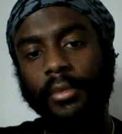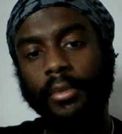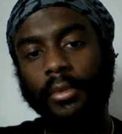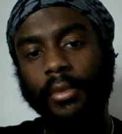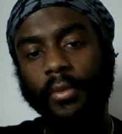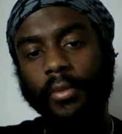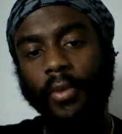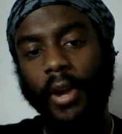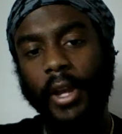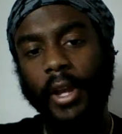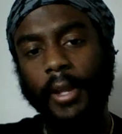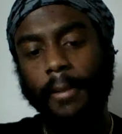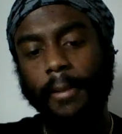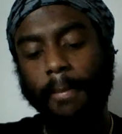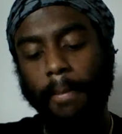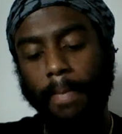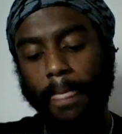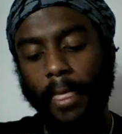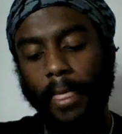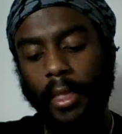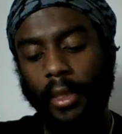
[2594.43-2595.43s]
Right?
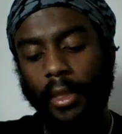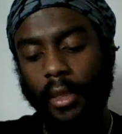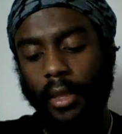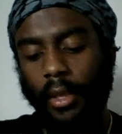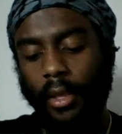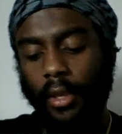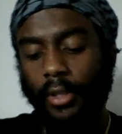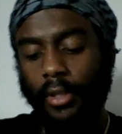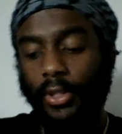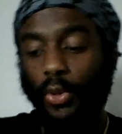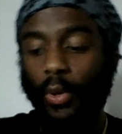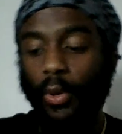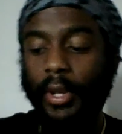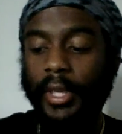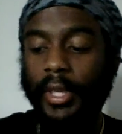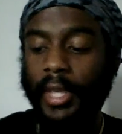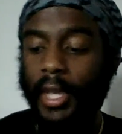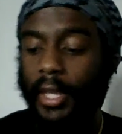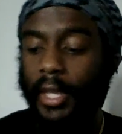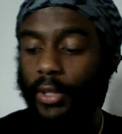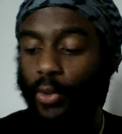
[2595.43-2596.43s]
So
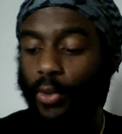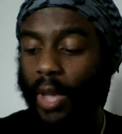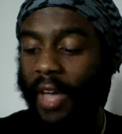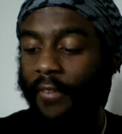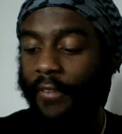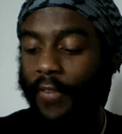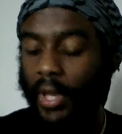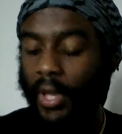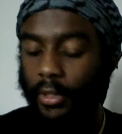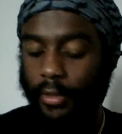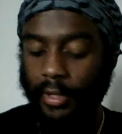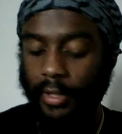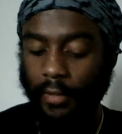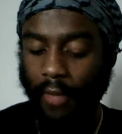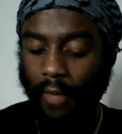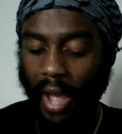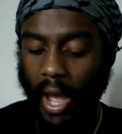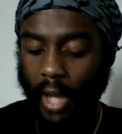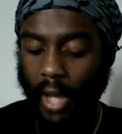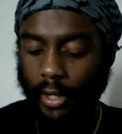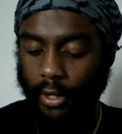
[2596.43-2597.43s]
again, you have vessels of
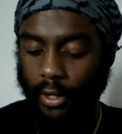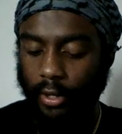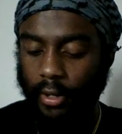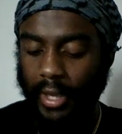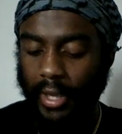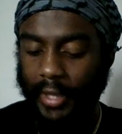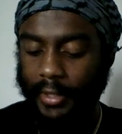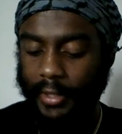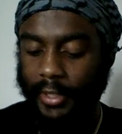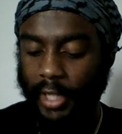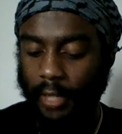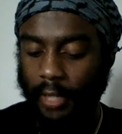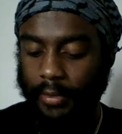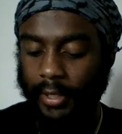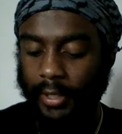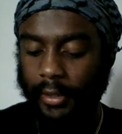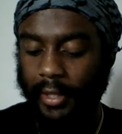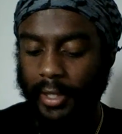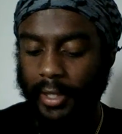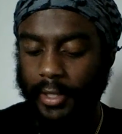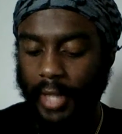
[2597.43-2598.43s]
honor and some to
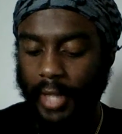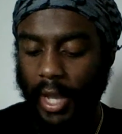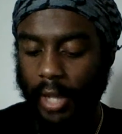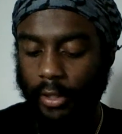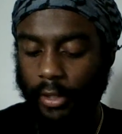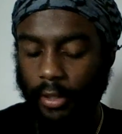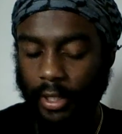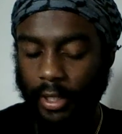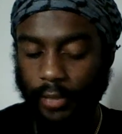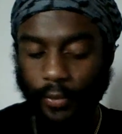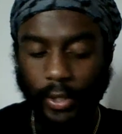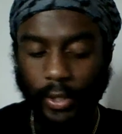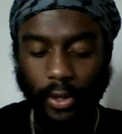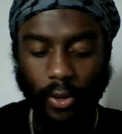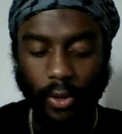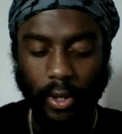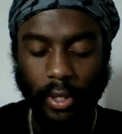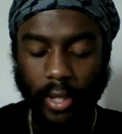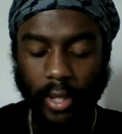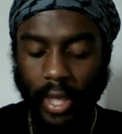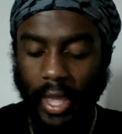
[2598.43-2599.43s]
dishonor. Let's read
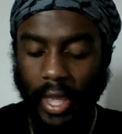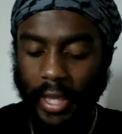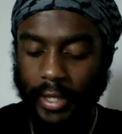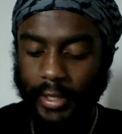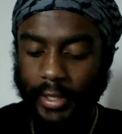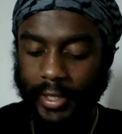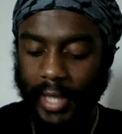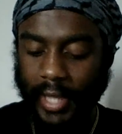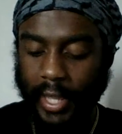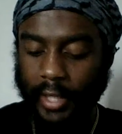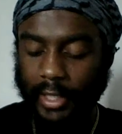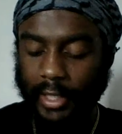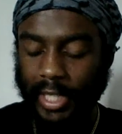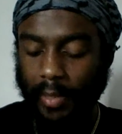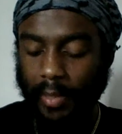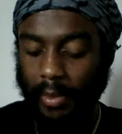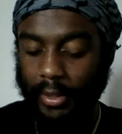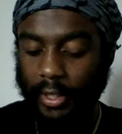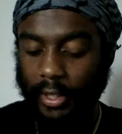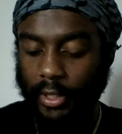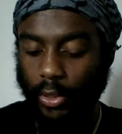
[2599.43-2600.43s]
on. 2
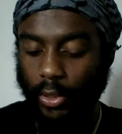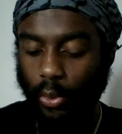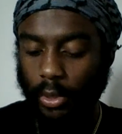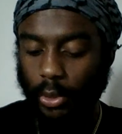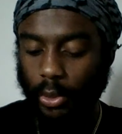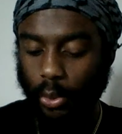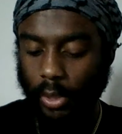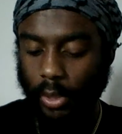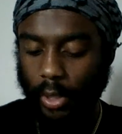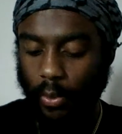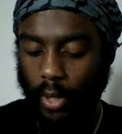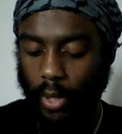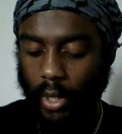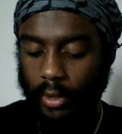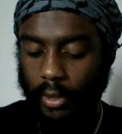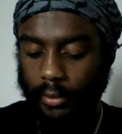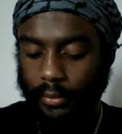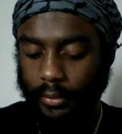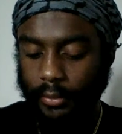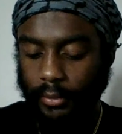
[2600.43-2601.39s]
Timothy 2 and 21.